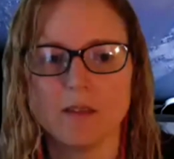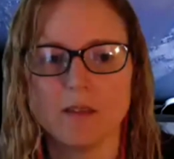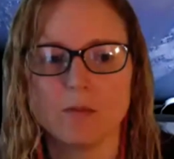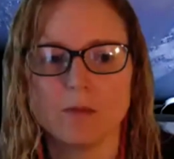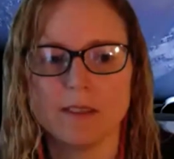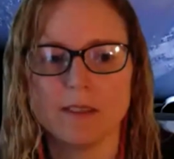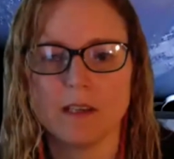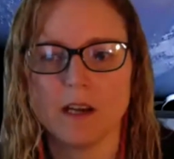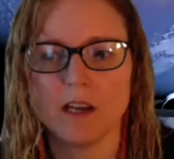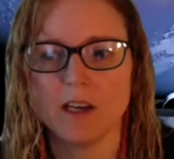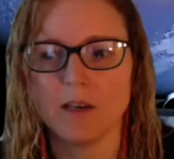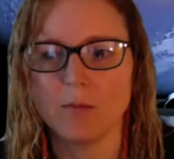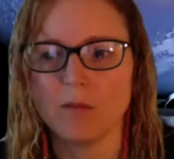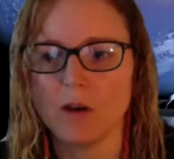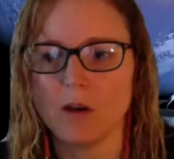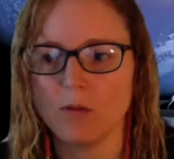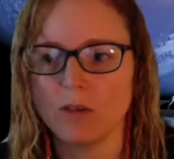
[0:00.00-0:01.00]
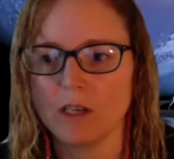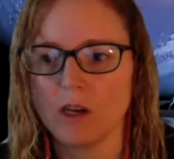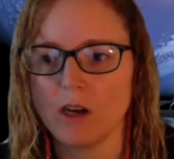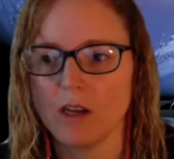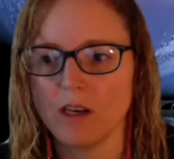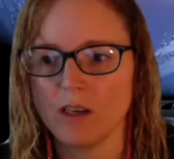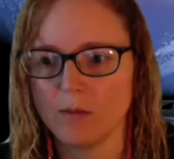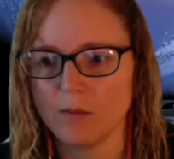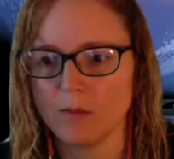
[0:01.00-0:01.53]
we got them all. We're
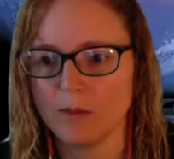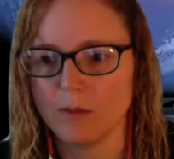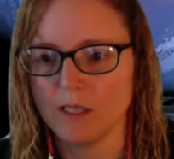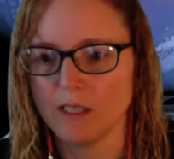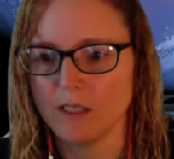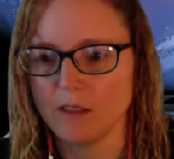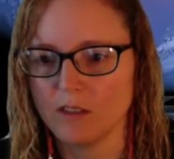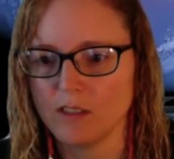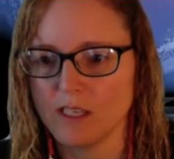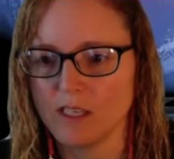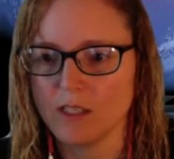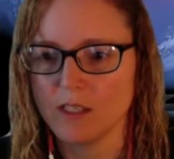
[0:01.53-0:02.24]
caught up, and it looks like